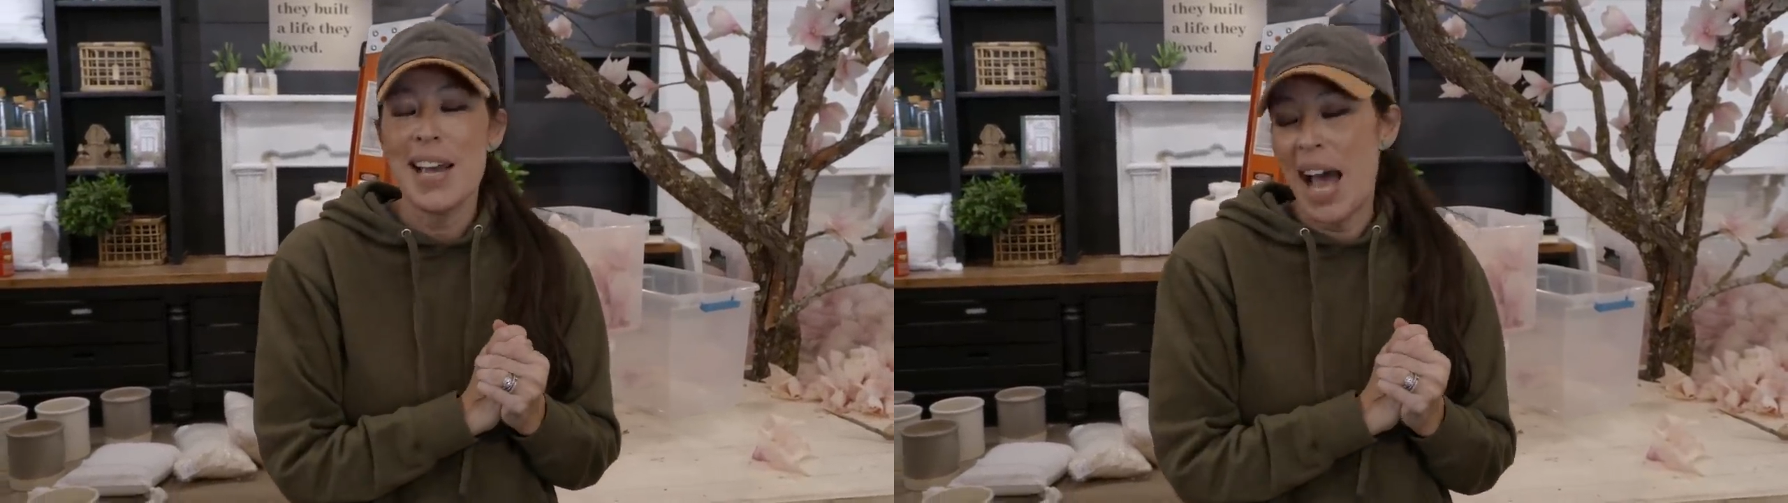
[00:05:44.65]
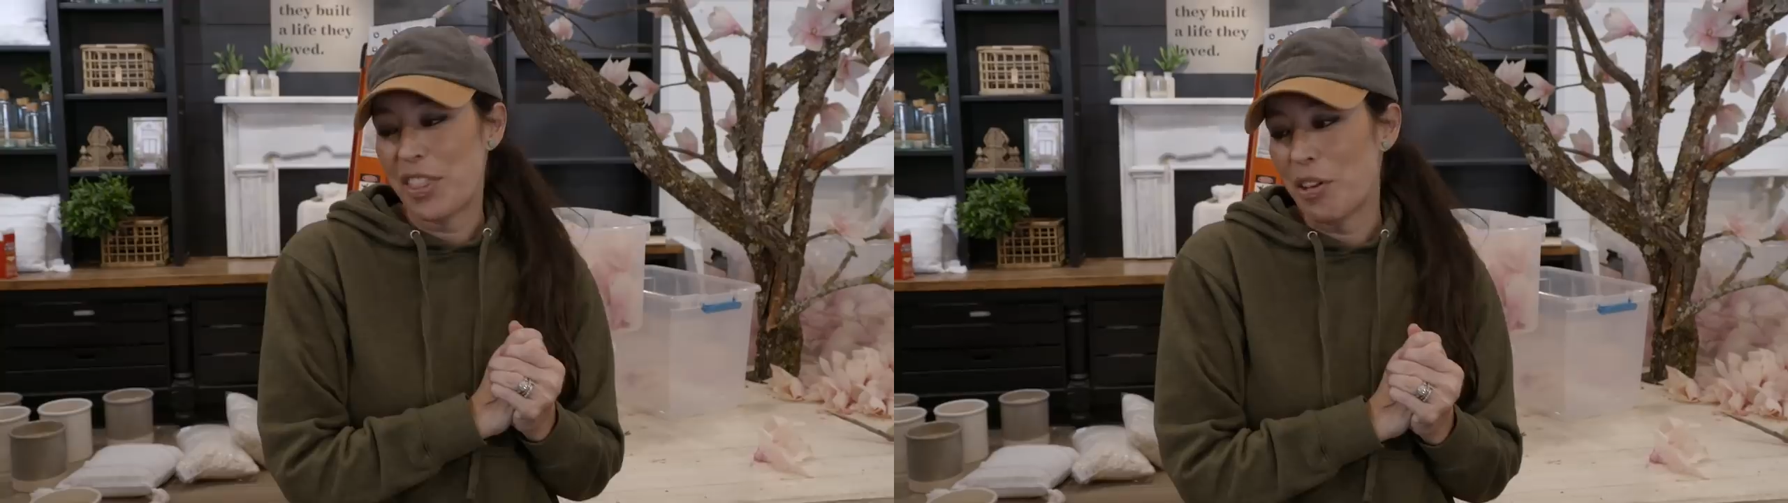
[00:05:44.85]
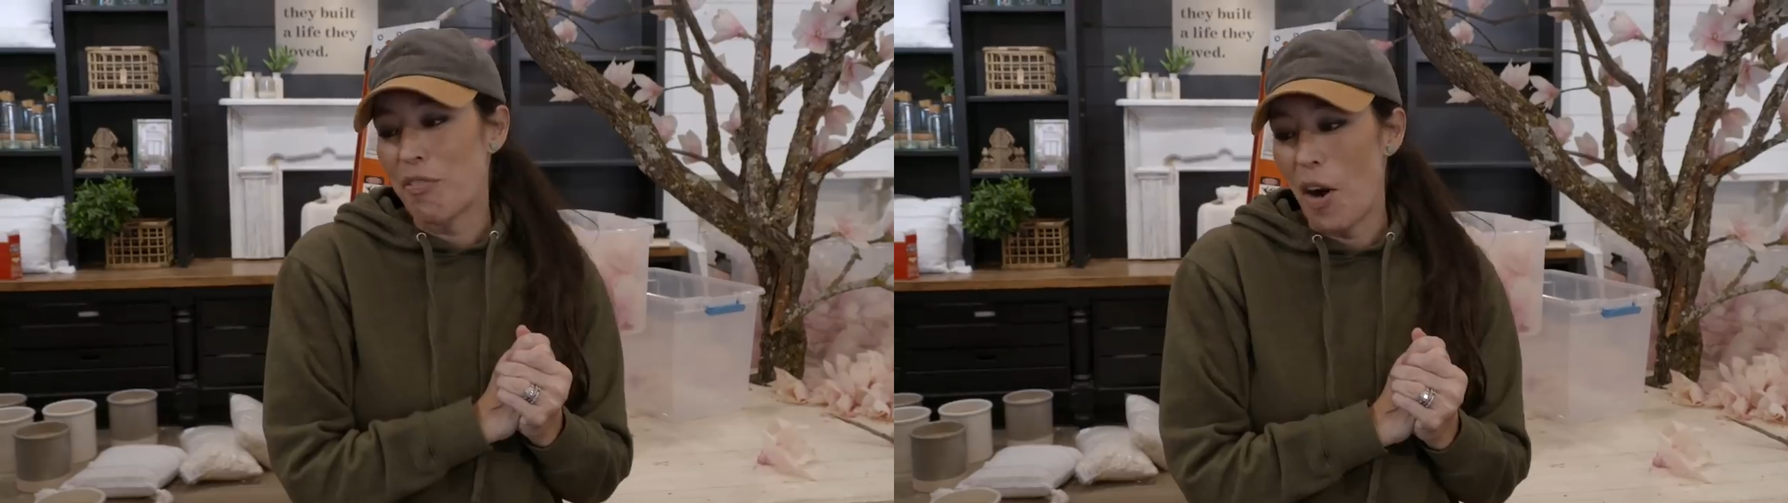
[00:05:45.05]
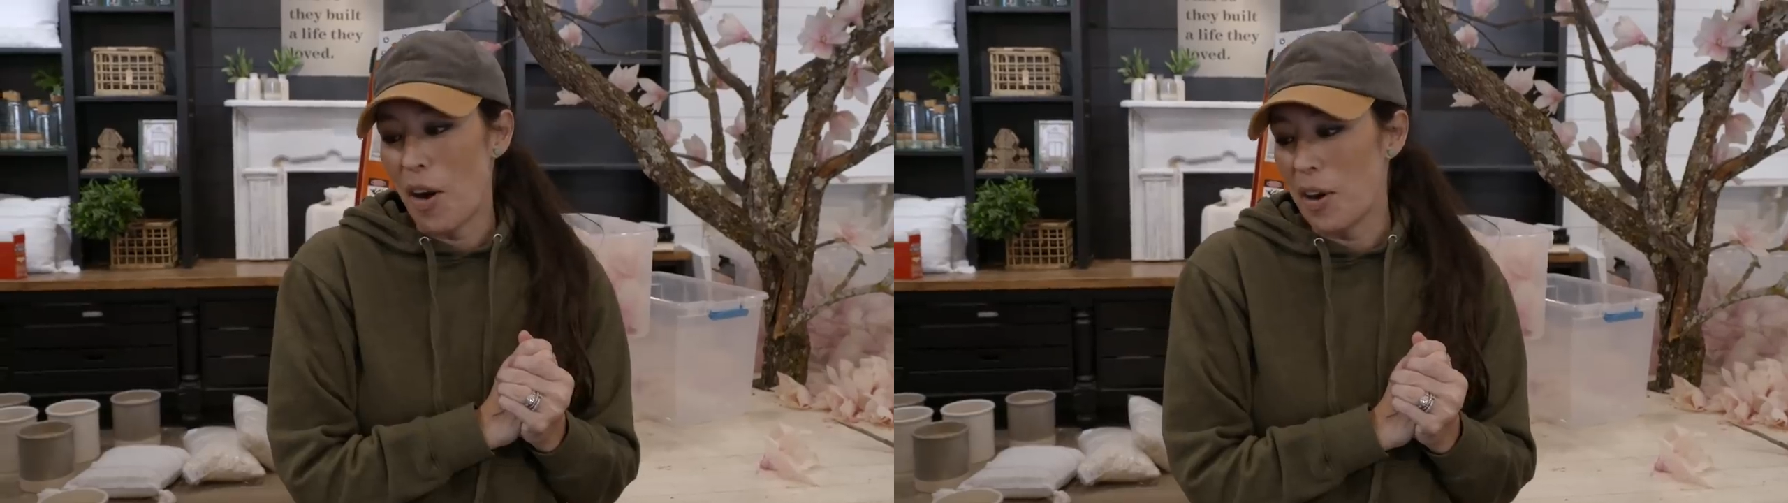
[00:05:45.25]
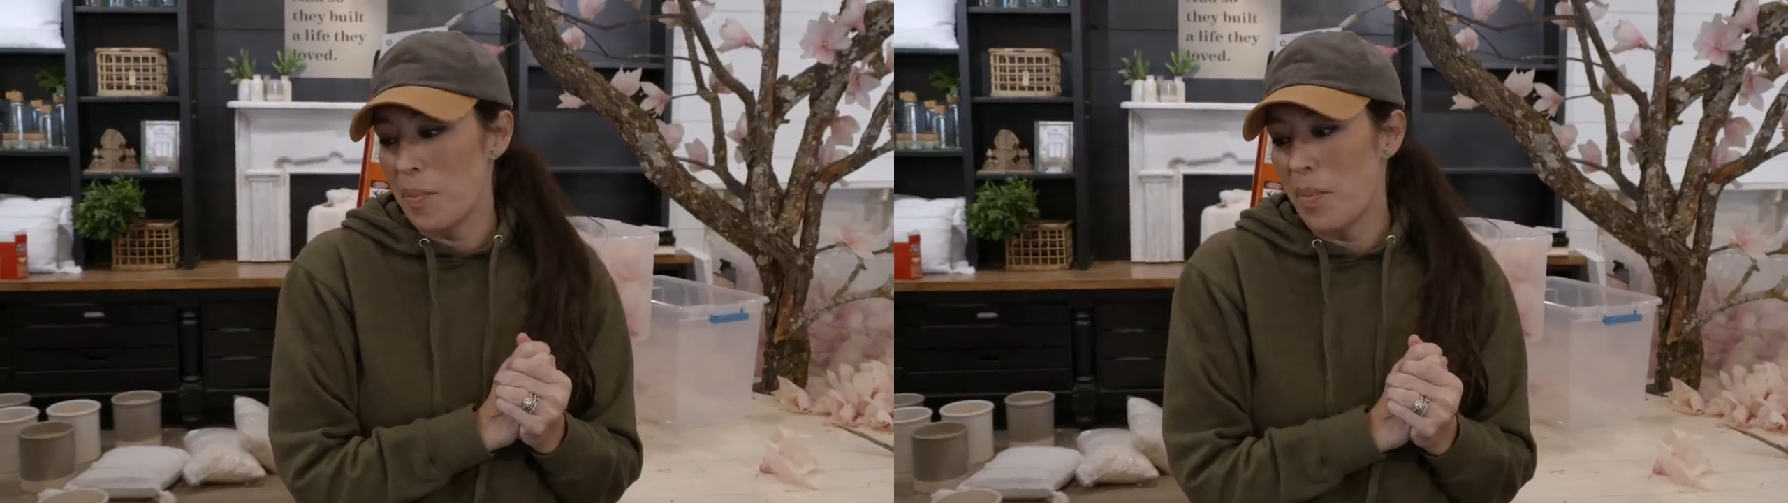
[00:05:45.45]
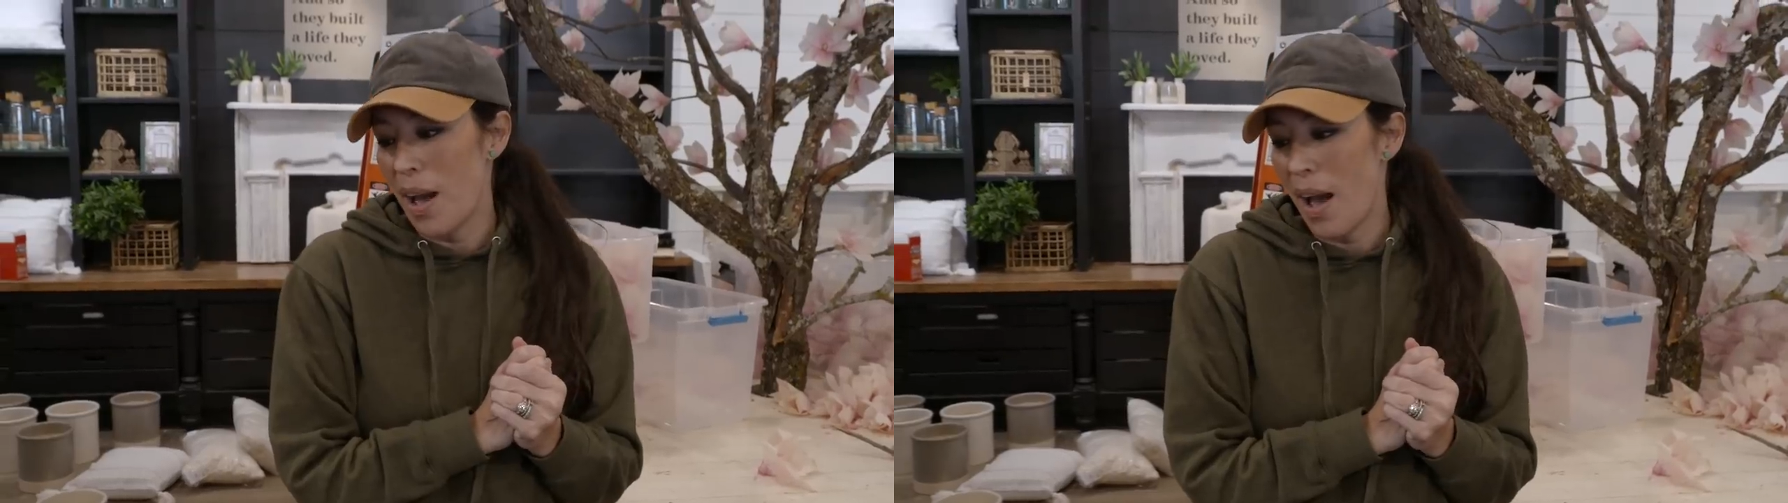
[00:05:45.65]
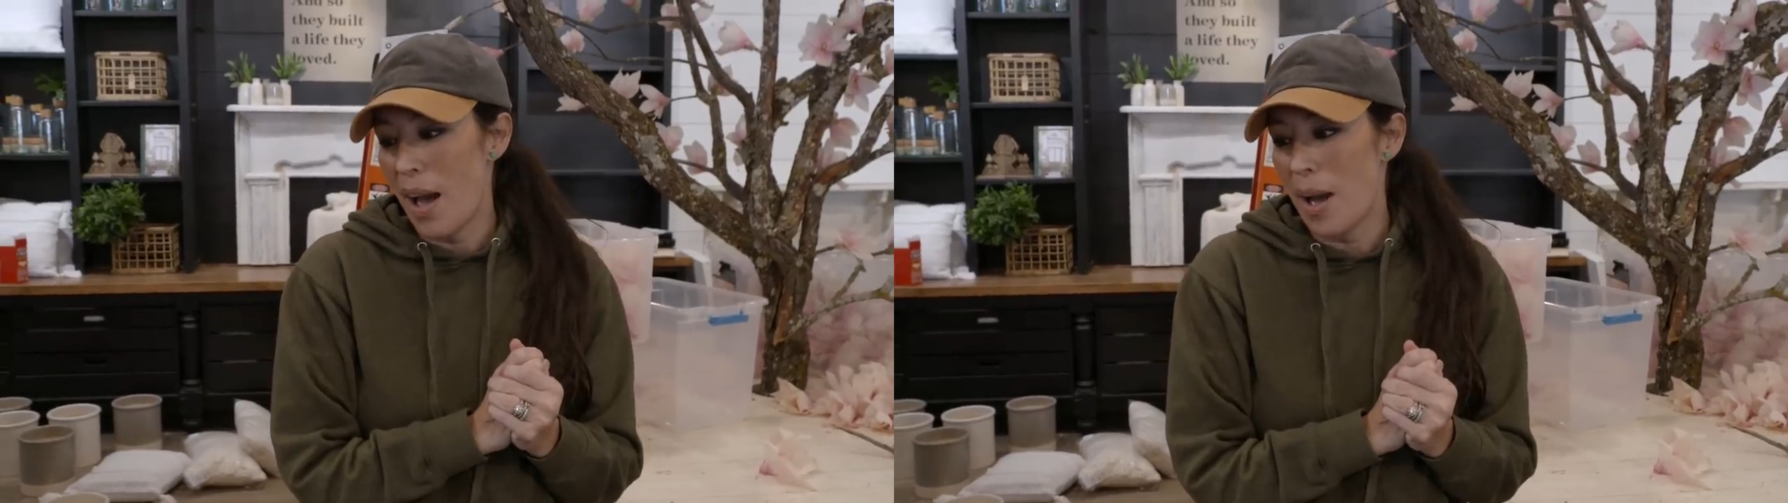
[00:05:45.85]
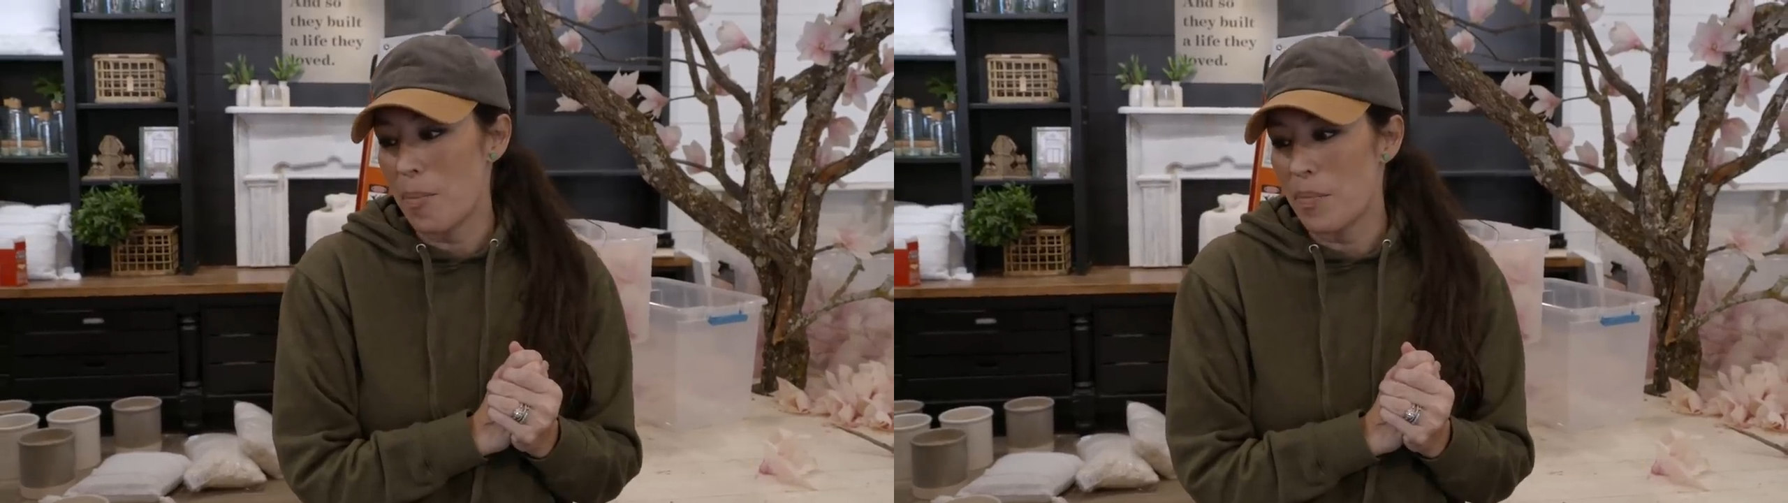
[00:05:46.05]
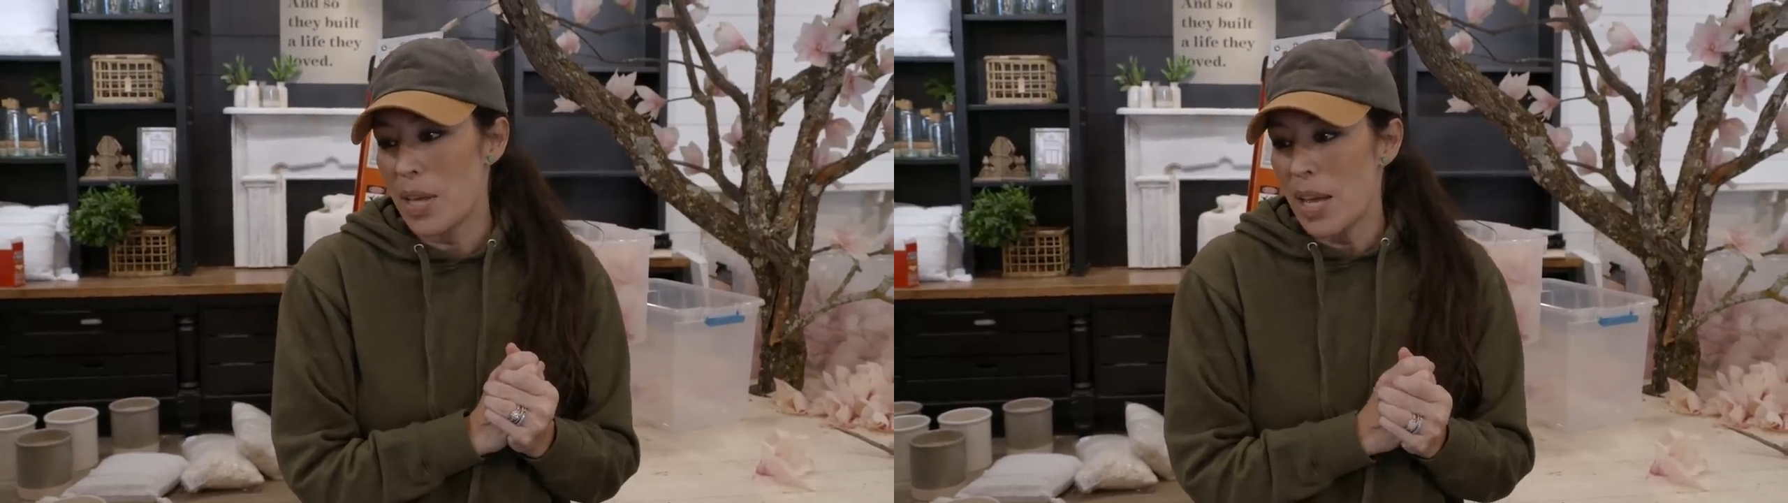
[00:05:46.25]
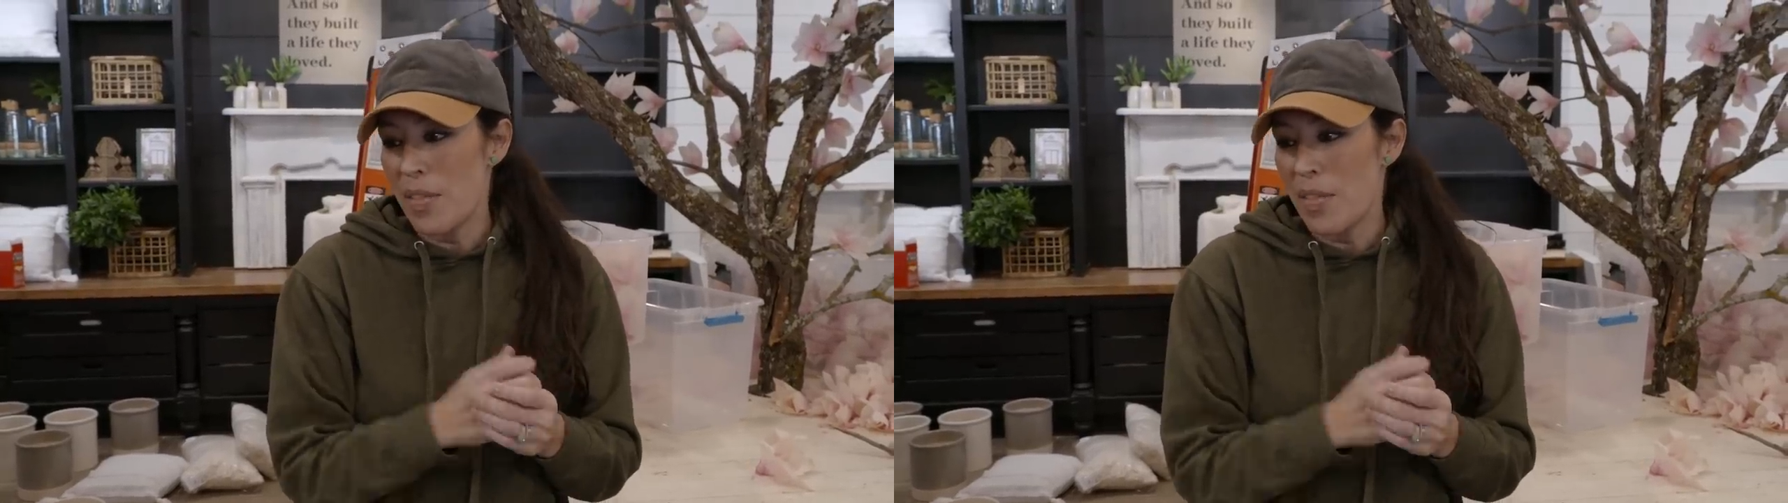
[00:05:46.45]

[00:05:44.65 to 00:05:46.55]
at the farm um,